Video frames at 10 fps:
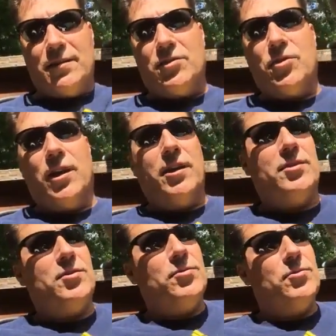is trying
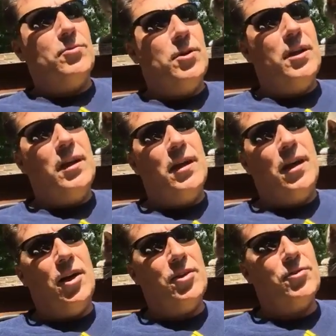to
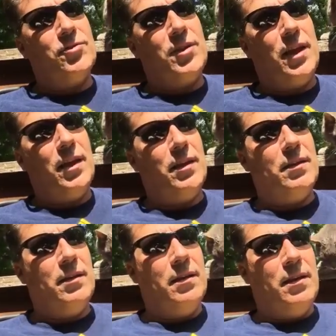understand